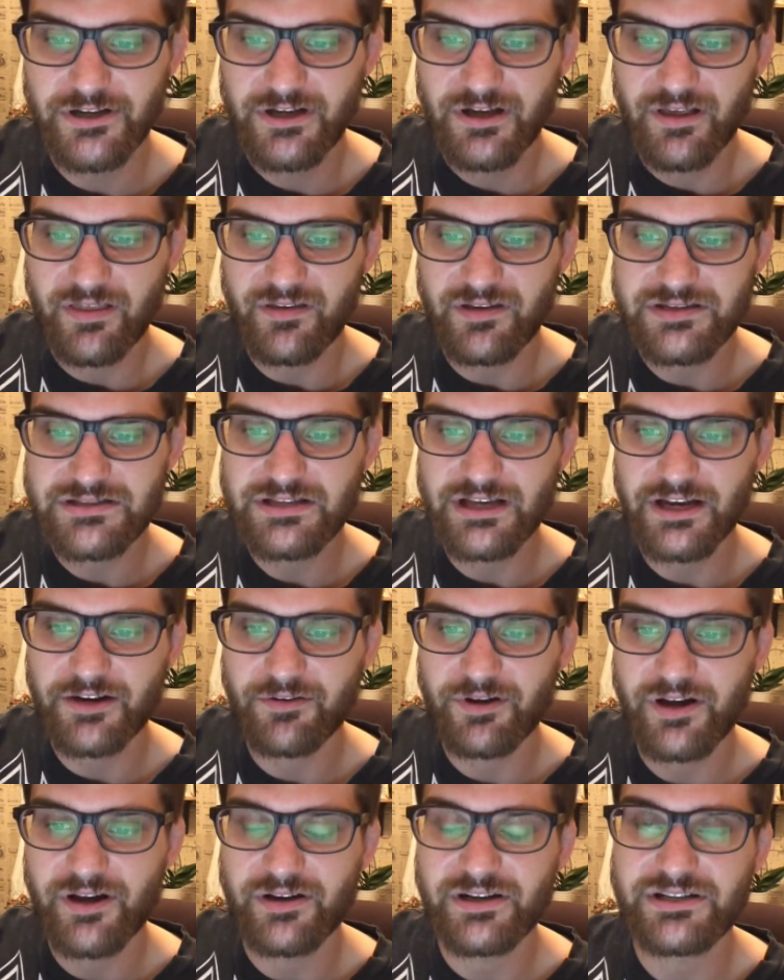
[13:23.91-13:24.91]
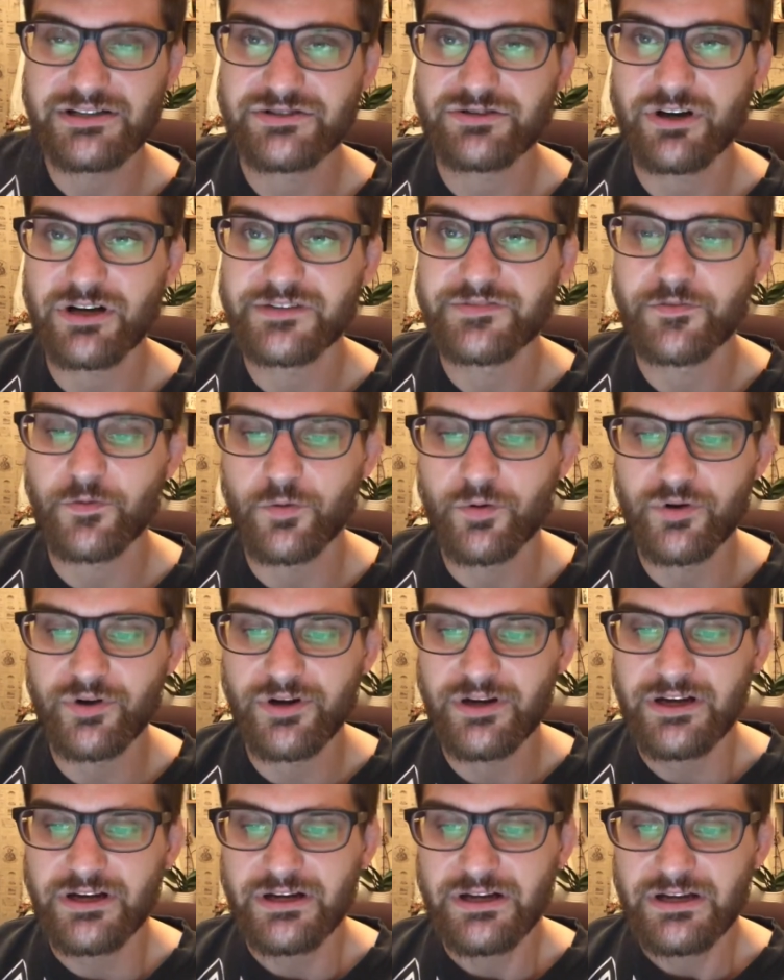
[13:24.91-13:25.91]
And then second round, he stalks
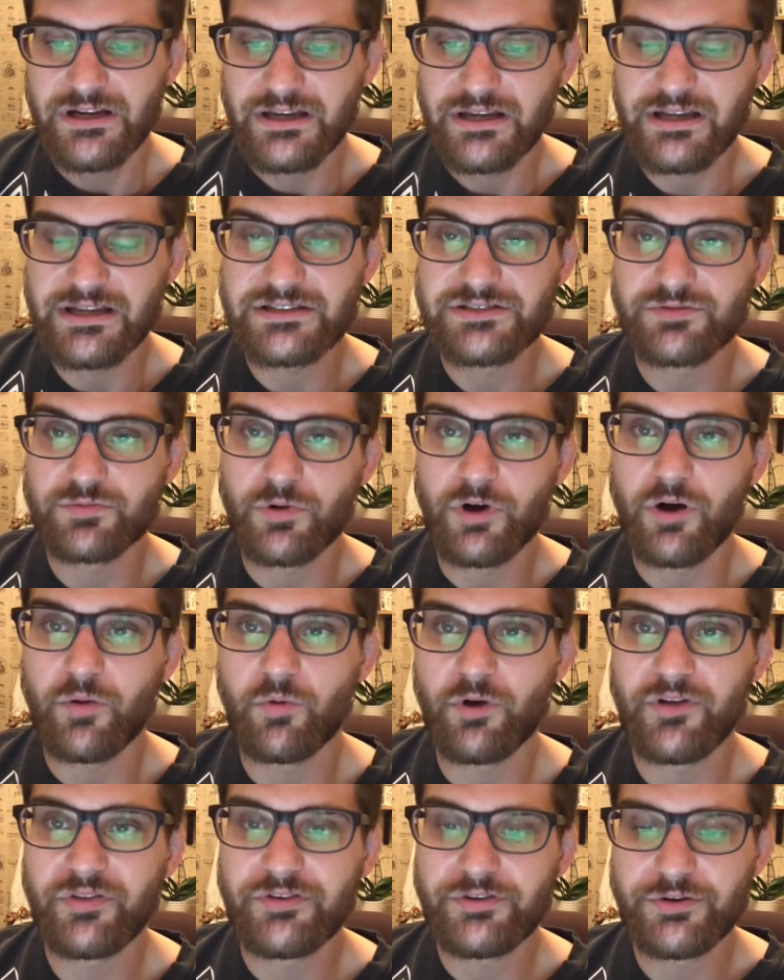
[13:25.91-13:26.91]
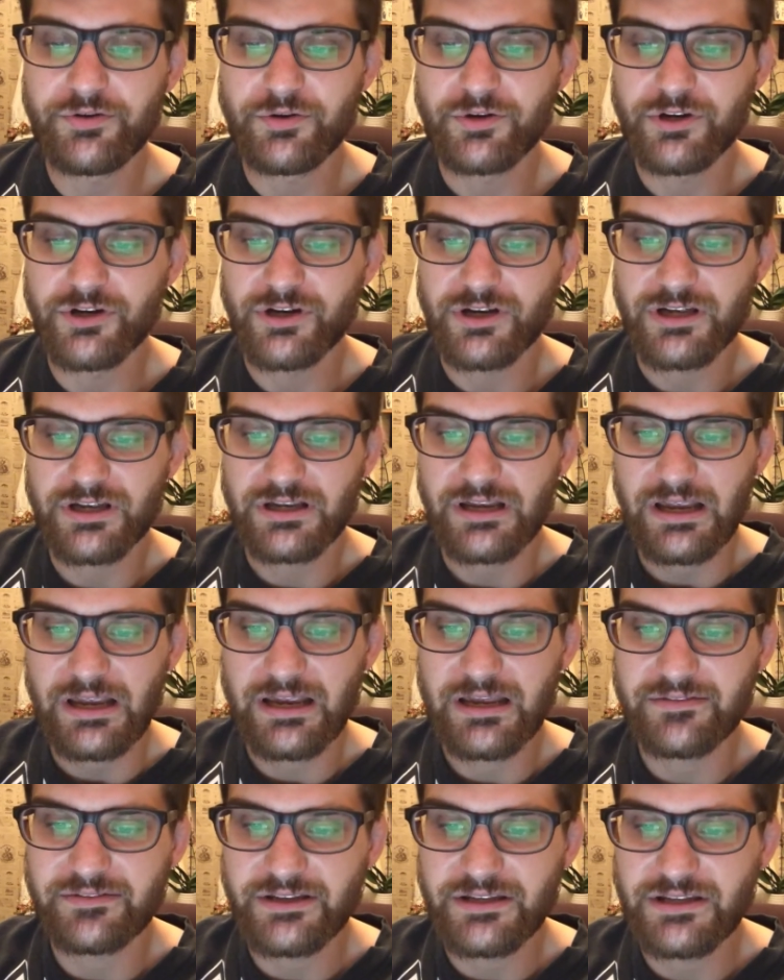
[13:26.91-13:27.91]
forward, eats a 1-2 hook,
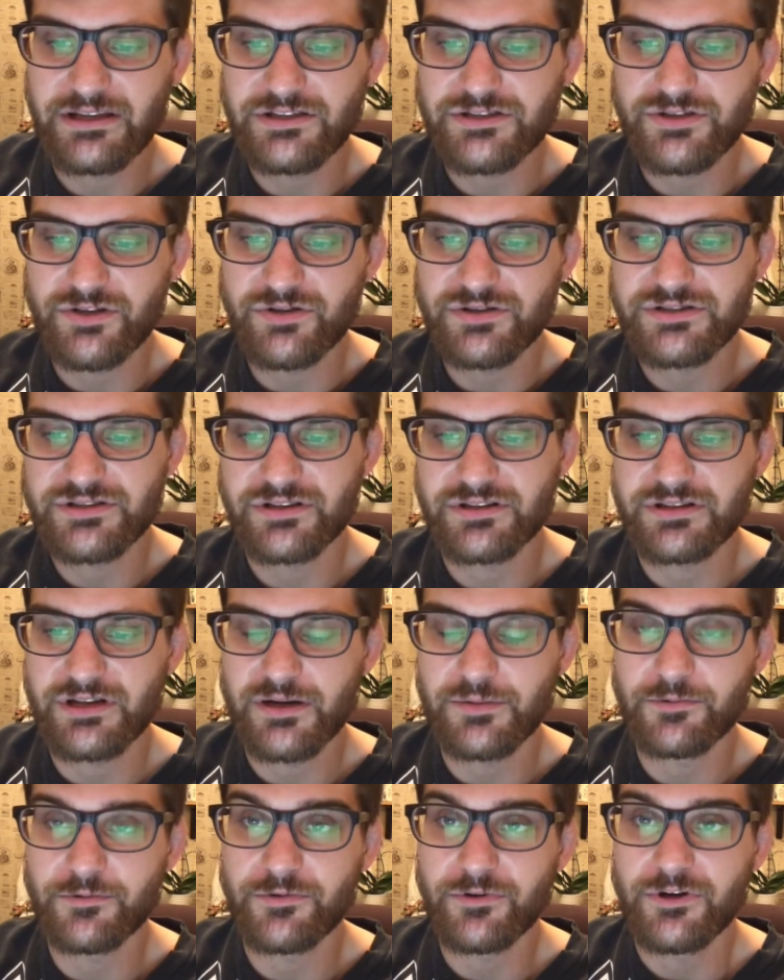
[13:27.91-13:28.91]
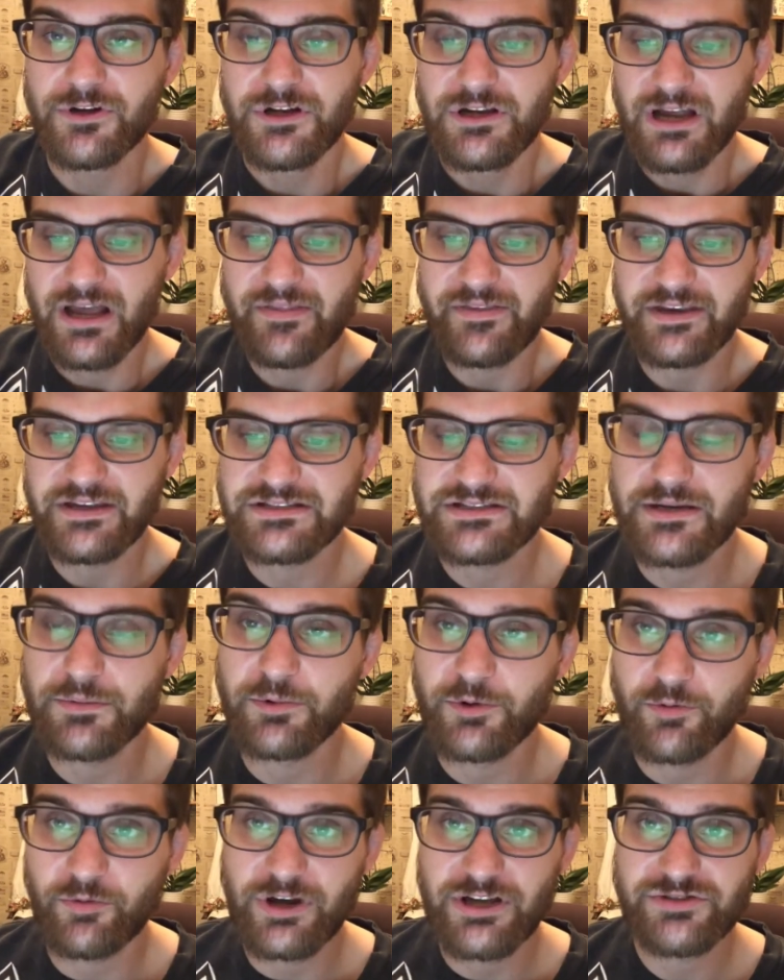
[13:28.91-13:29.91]
and then he shoots the double, and then he's able
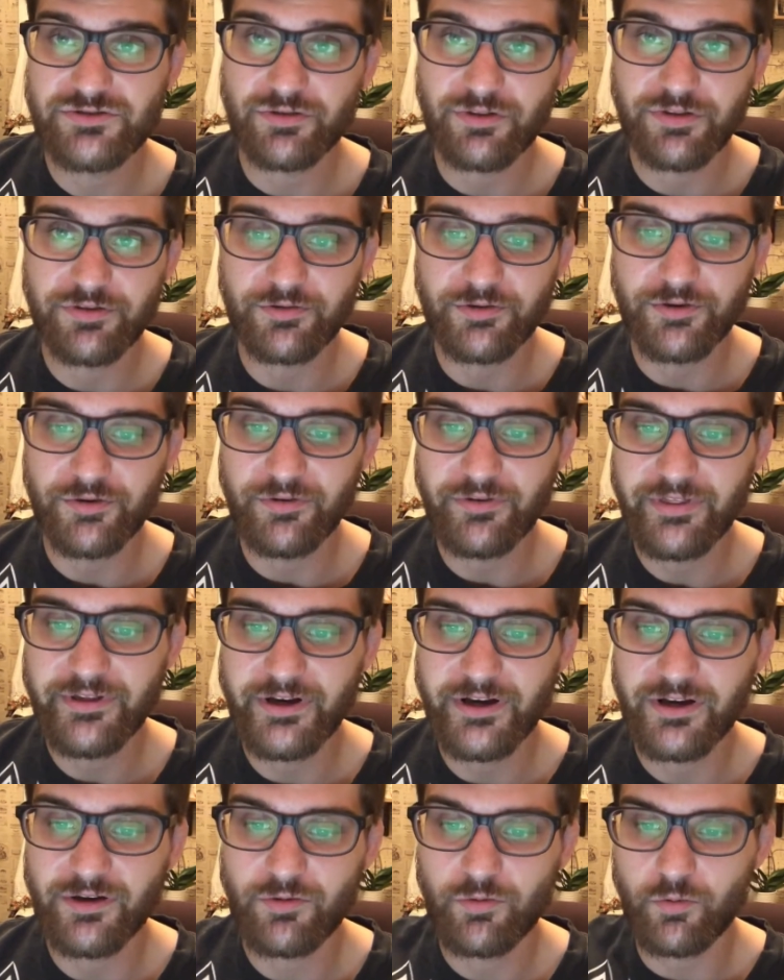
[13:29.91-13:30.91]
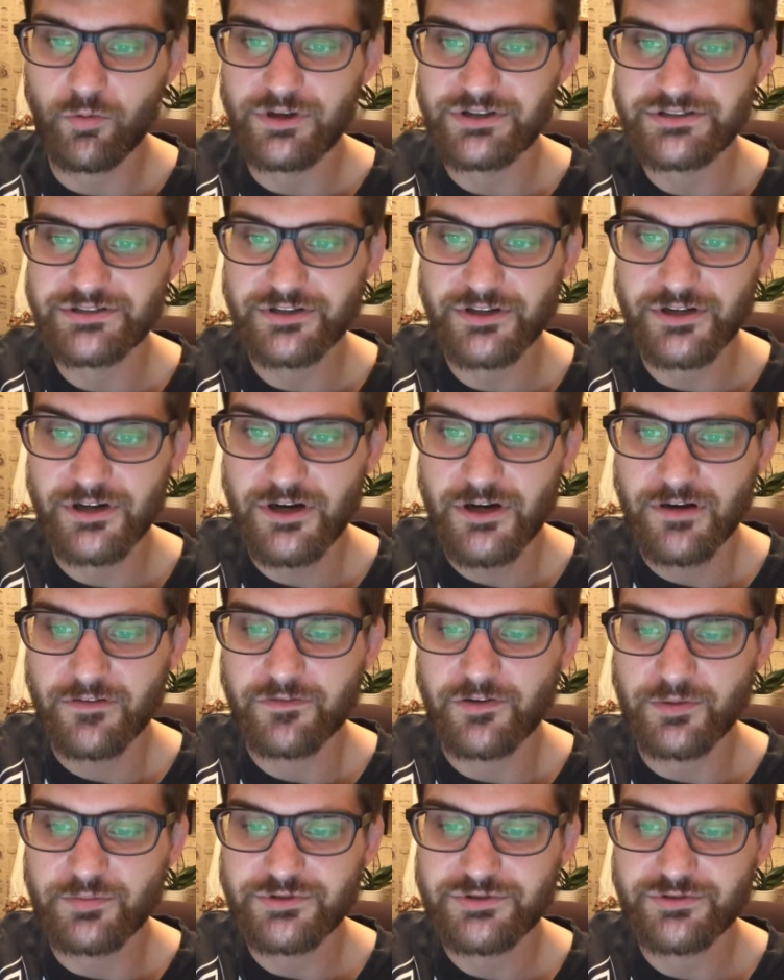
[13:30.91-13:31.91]
to wrestle through the whizzer
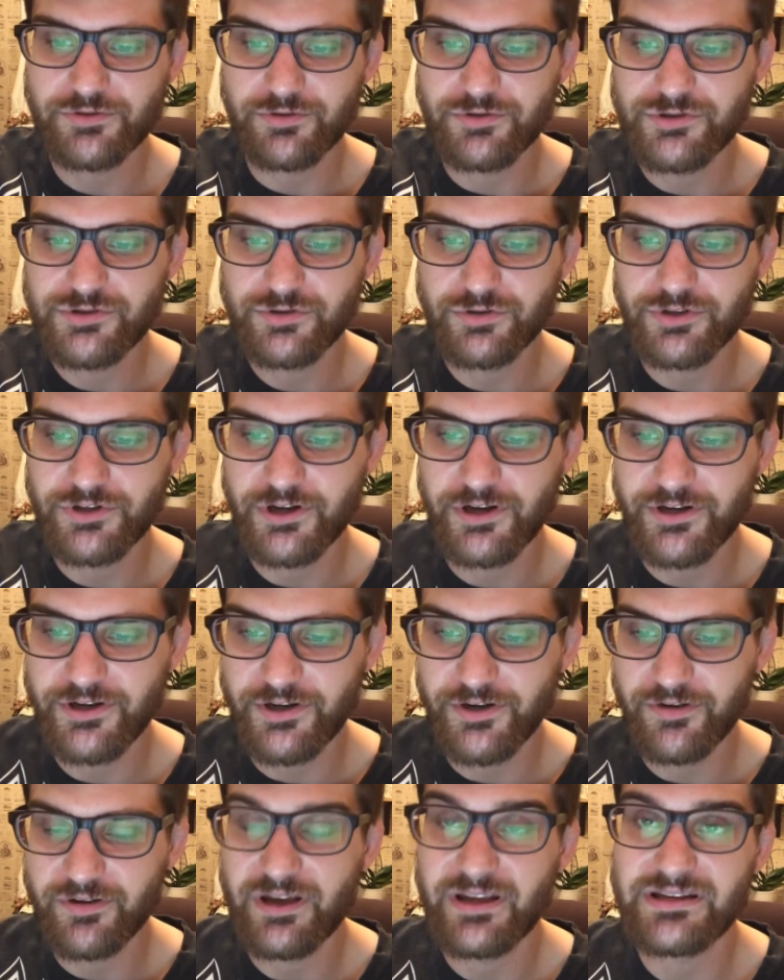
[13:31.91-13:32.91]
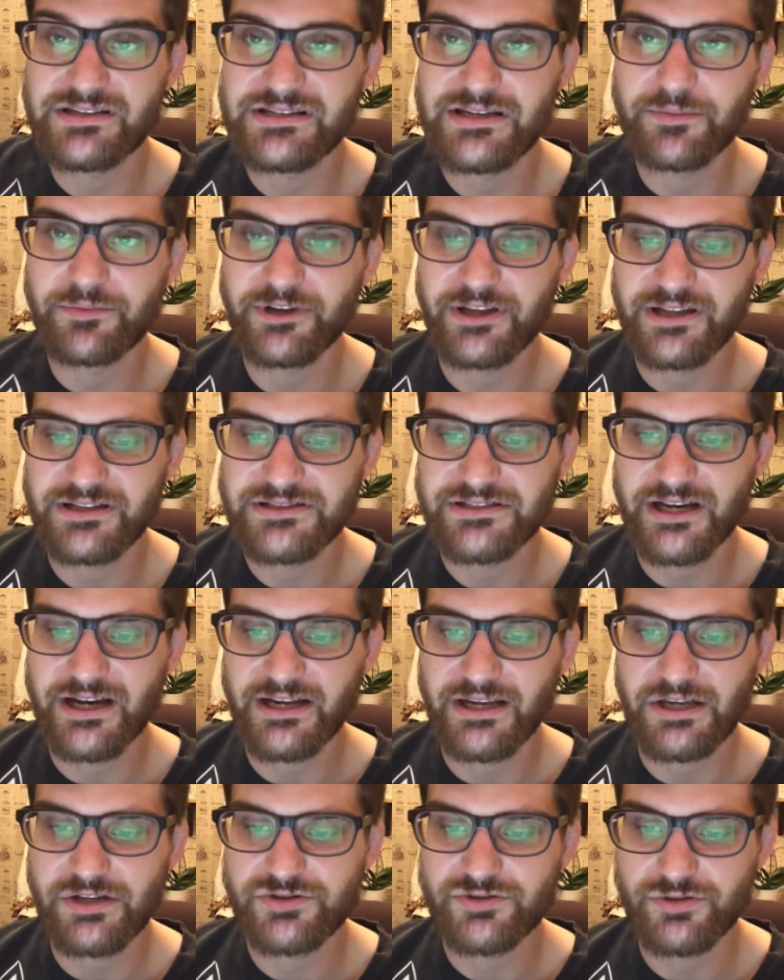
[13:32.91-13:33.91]
from Soriano, and he's able to get side
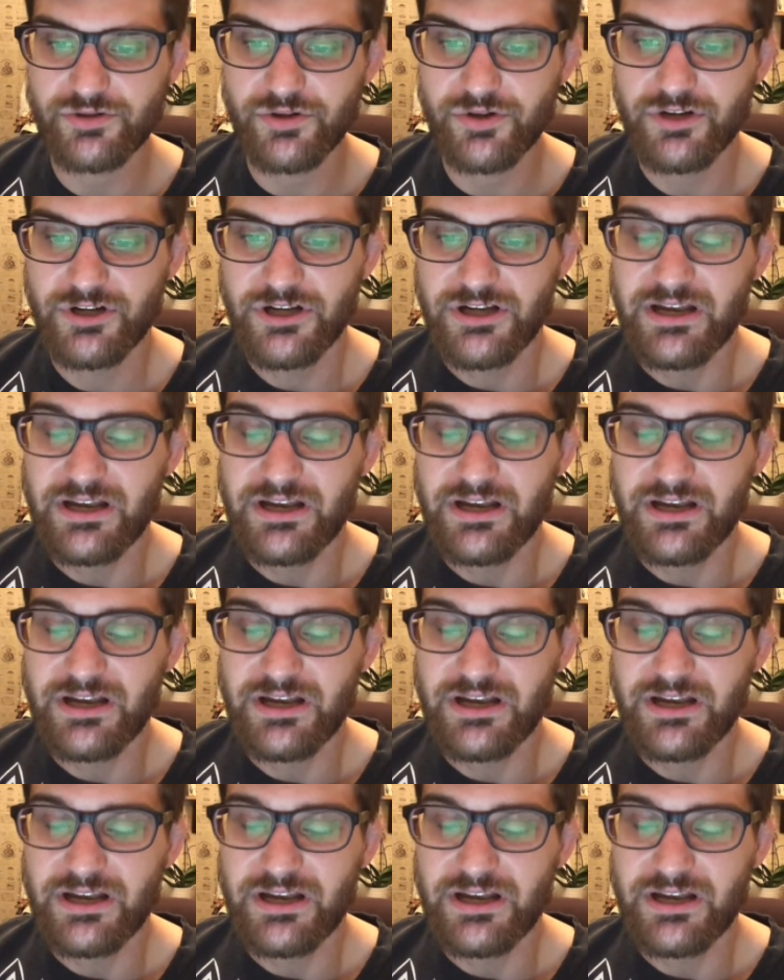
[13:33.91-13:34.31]
control,